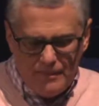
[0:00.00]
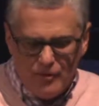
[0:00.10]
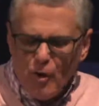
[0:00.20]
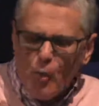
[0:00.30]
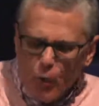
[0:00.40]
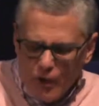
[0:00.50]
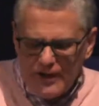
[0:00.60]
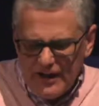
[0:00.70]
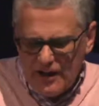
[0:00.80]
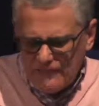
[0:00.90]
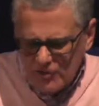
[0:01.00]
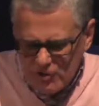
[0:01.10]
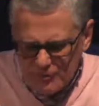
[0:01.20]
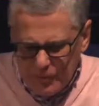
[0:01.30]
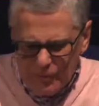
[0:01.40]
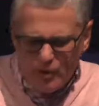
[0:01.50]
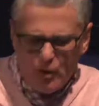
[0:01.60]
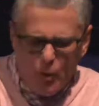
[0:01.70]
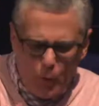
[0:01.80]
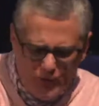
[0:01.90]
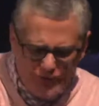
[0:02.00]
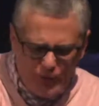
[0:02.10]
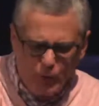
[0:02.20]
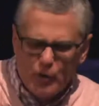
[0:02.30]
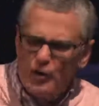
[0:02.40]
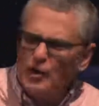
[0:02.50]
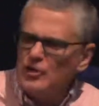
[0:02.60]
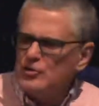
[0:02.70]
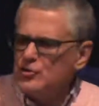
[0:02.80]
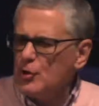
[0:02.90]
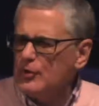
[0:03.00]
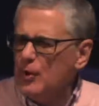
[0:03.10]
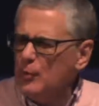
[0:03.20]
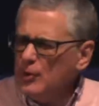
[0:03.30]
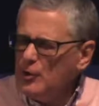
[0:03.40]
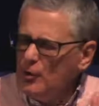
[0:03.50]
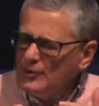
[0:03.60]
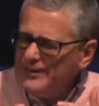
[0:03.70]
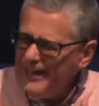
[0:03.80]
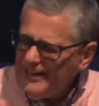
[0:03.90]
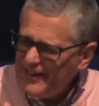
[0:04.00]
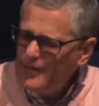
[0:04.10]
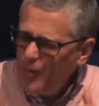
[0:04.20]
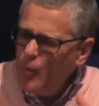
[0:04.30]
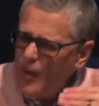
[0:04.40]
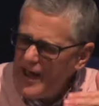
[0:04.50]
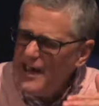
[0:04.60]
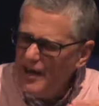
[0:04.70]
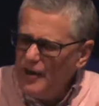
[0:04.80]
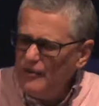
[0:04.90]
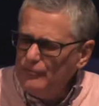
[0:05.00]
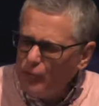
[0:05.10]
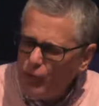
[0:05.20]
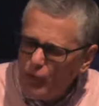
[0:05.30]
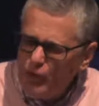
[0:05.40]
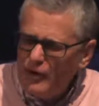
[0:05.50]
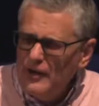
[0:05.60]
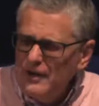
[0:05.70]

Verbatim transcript: the working of the Spirit with the Word so that we don't get in the way of or